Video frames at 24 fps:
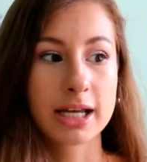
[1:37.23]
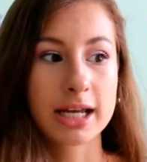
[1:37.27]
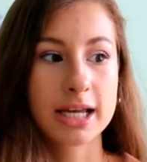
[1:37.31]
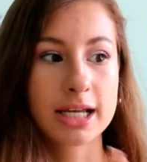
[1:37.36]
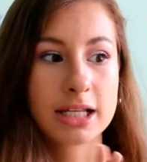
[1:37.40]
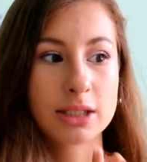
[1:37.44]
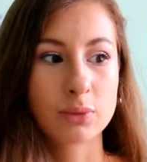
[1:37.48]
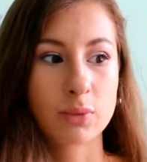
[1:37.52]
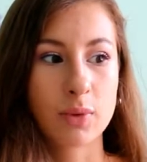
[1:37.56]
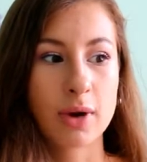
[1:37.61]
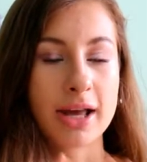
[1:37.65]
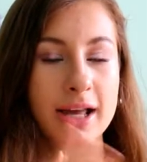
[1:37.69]

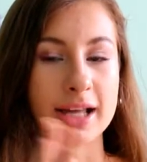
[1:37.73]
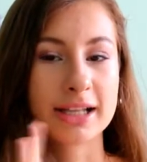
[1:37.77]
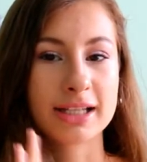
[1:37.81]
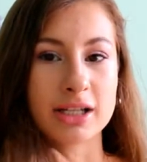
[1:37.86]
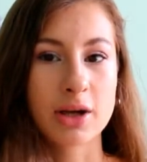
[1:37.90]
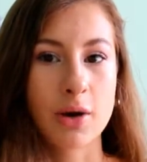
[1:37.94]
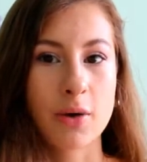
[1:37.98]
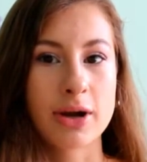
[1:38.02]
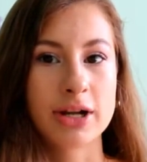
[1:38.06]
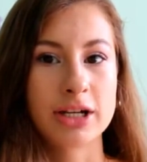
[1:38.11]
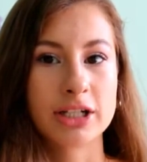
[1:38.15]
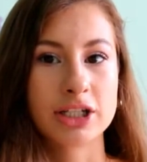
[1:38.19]
is what it's
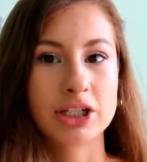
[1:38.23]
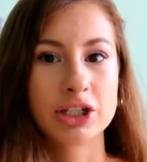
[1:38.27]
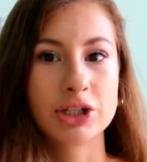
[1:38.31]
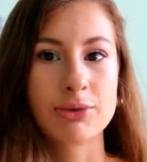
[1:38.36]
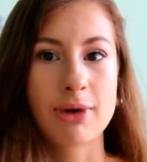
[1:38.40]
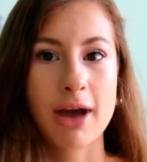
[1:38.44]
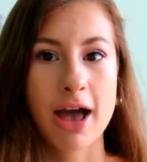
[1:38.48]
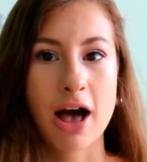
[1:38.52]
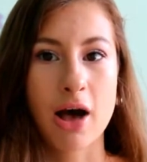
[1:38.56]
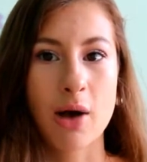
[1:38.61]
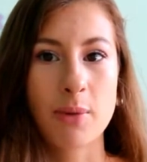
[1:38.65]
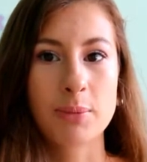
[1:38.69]
going
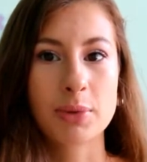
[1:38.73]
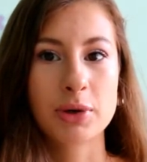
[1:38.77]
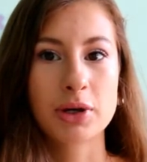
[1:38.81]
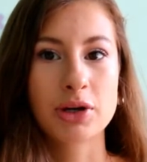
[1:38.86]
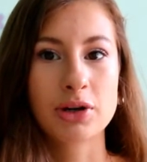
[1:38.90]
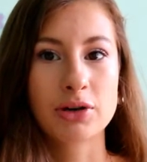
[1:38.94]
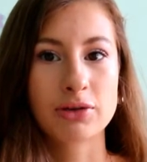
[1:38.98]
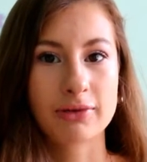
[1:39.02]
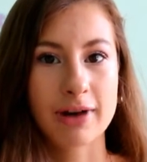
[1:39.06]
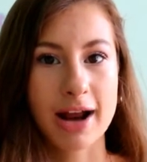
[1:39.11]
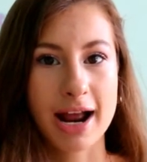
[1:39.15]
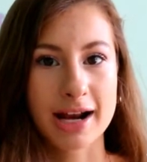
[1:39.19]
to help
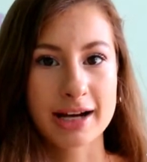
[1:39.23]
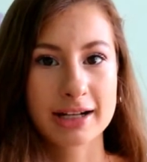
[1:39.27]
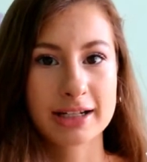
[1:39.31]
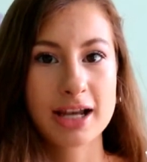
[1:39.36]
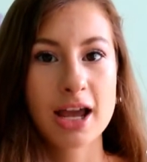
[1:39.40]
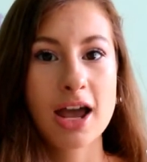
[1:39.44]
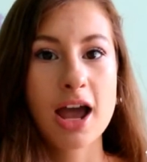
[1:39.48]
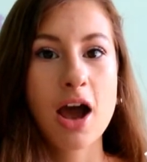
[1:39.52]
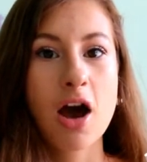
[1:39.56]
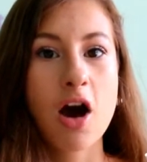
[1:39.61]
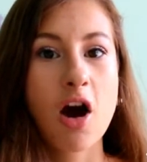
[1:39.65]
correct.